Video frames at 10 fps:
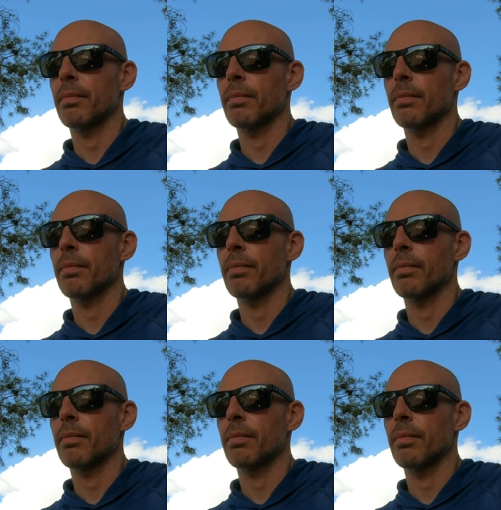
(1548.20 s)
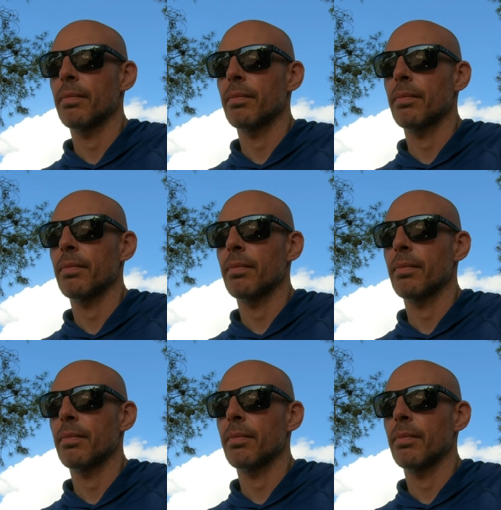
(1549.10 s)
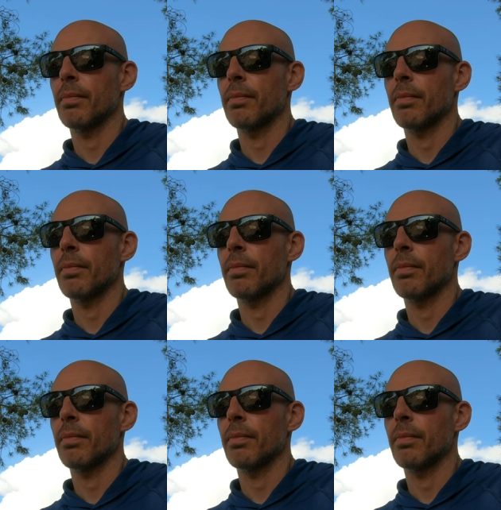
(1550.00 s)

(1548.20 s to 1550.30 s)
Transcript: Nothing is said.